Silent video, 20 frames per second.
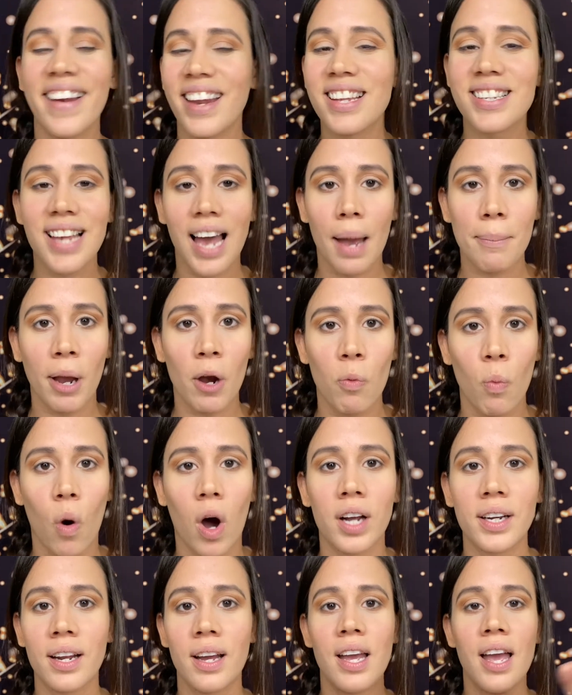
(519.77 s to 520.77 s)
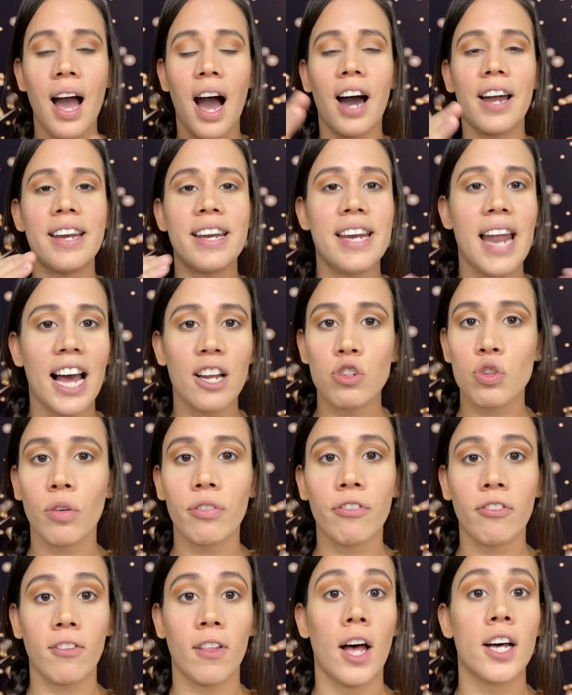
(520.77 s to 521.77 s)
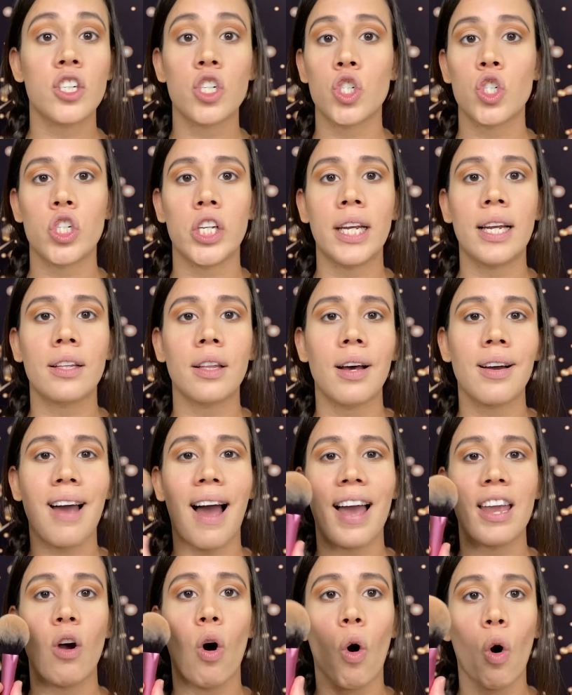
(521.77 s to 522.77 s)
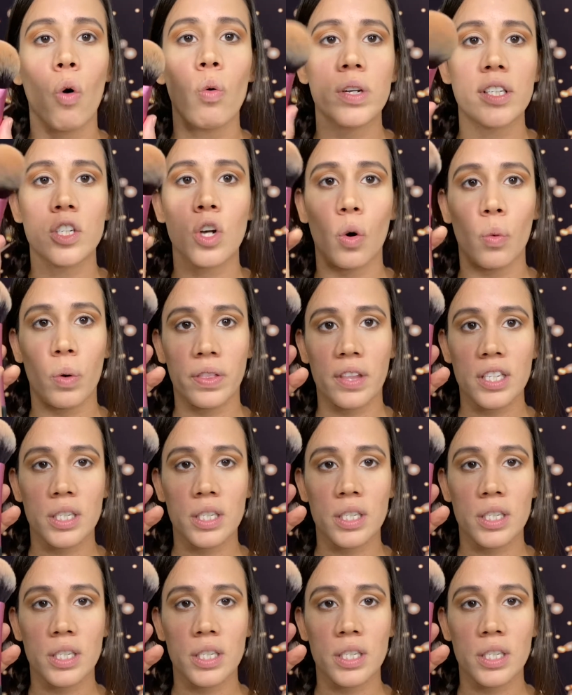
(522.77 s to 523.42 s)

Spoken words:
Anytime I want a natural flush cheek look, I always go with this